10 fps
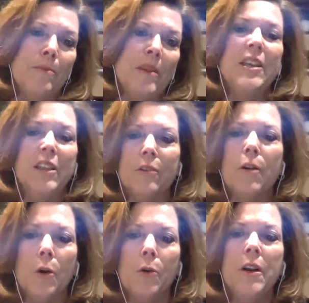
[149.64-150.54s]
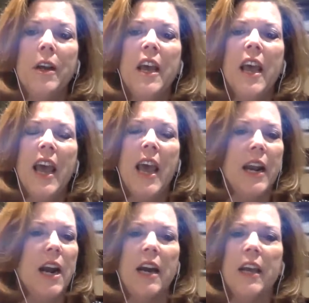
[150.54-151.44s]
eat their own,
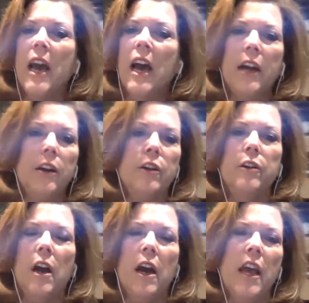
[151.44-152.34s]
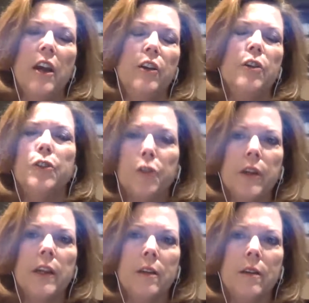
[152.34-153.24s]
and I had a
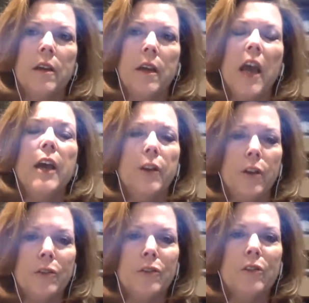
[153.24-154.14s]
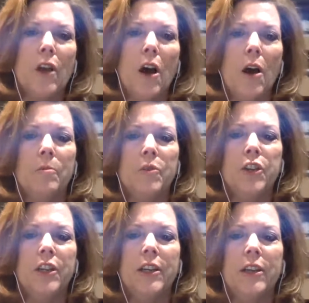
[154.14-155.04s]
nurturing head nurse.
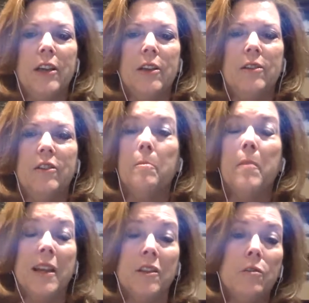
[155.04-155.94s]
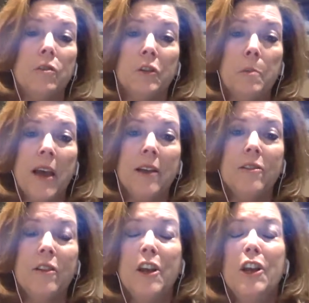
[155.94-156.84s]
She demanded
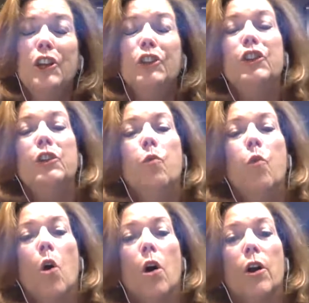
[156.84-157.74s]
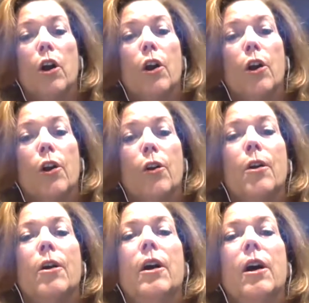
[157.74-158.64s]
respect. She wore her
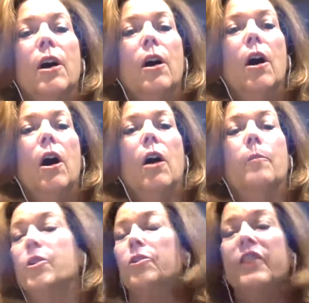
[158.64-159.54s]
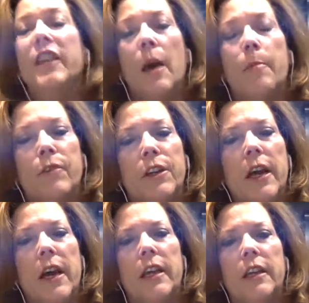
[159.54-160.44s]
nursing cap every
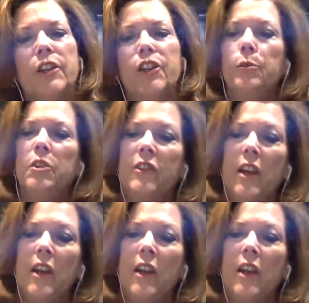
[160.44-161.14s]
day. She would send